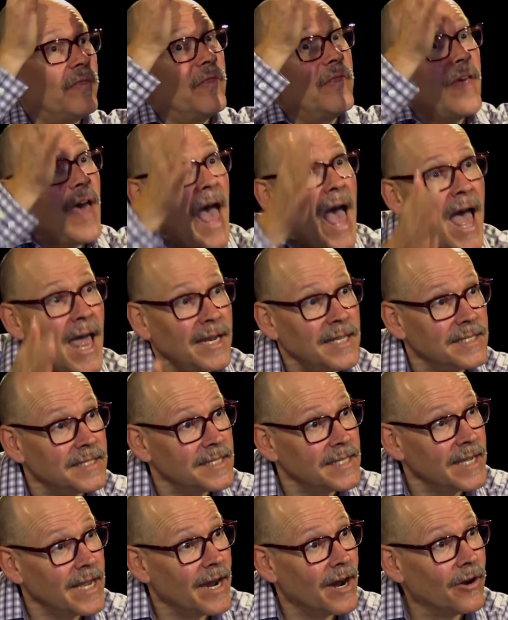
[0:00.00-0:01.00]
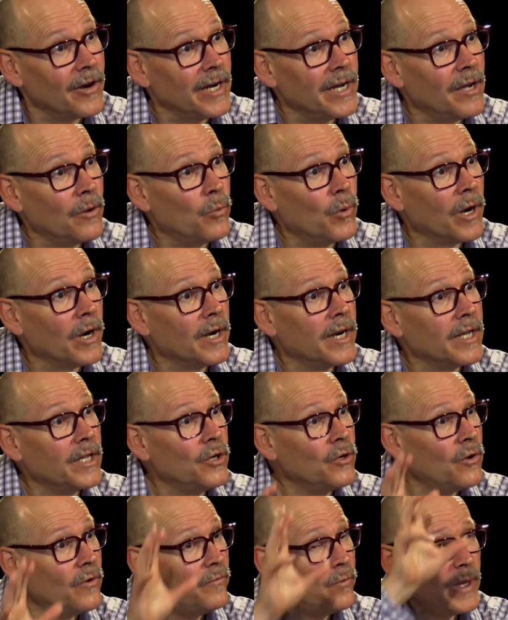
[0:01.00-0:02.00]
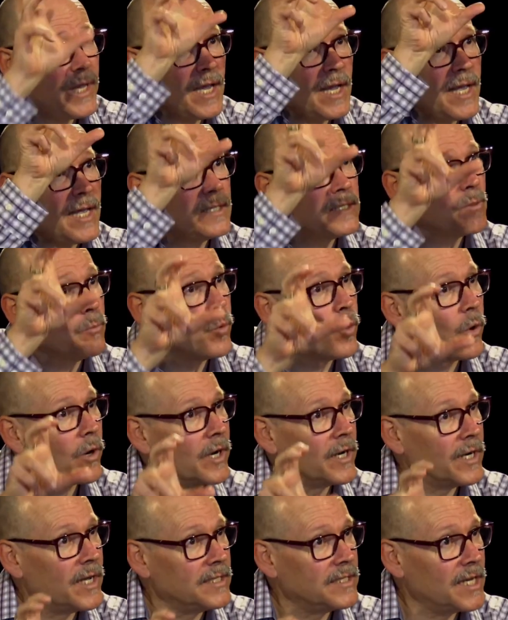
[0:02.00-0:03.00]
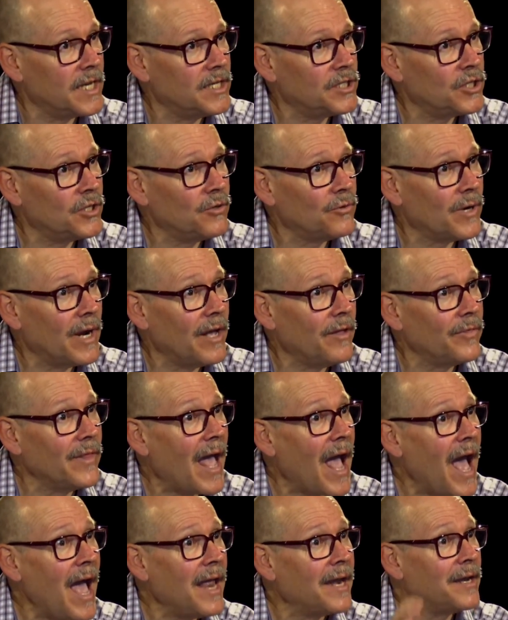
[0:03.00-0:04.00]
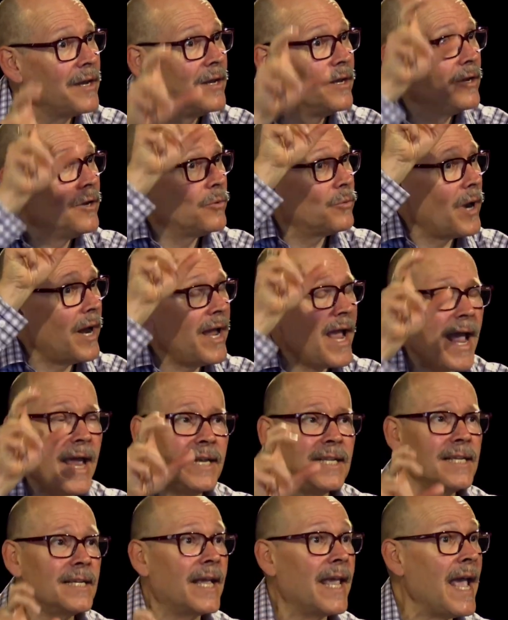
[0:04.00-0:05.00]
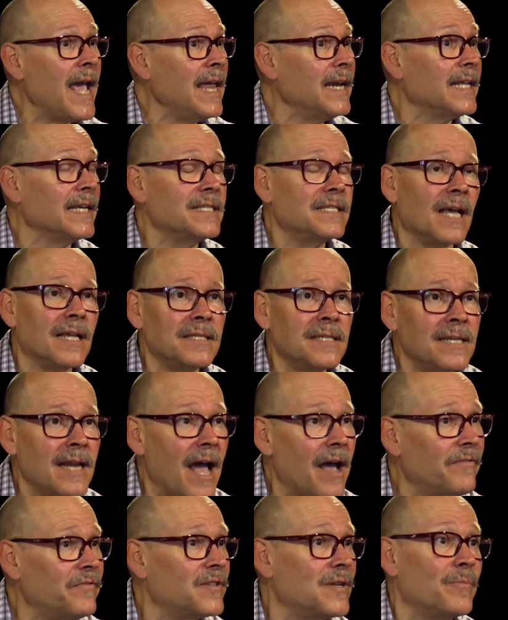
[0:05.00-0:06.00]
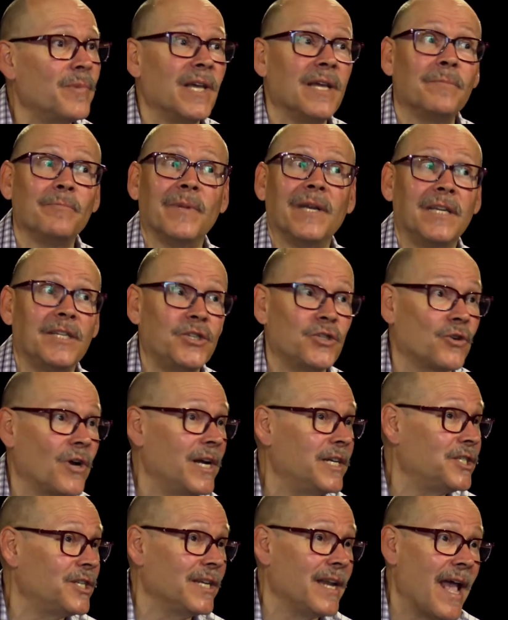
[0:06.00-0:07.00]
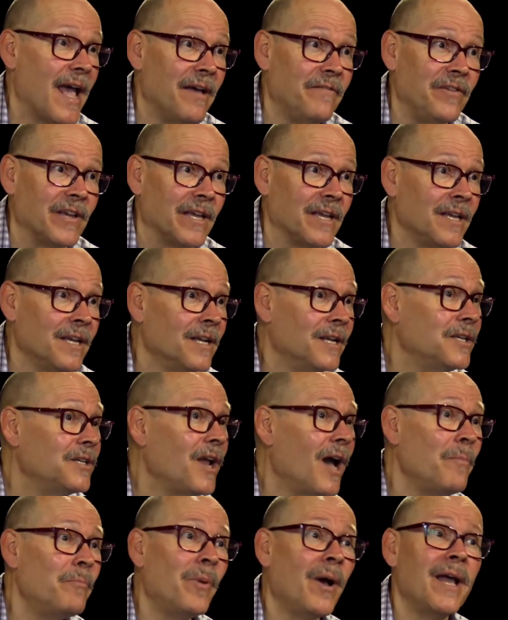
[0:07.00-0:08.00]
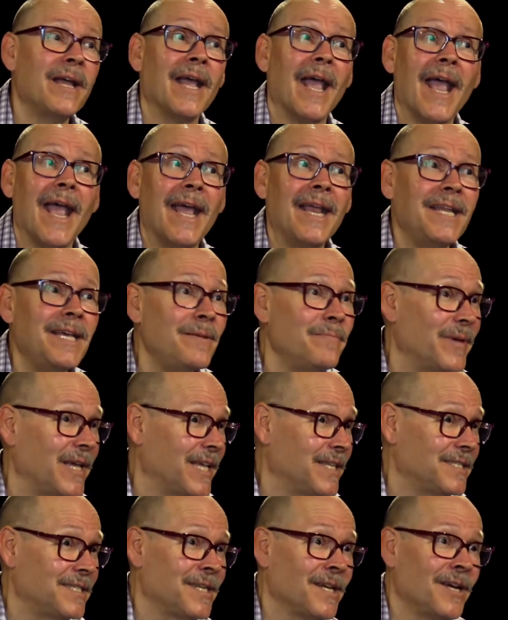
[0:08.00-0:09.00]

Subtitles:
that is the area where, you know, if we could get some organization around that, right? And again, it doesn't have to be administration heavy, no. Not by any means,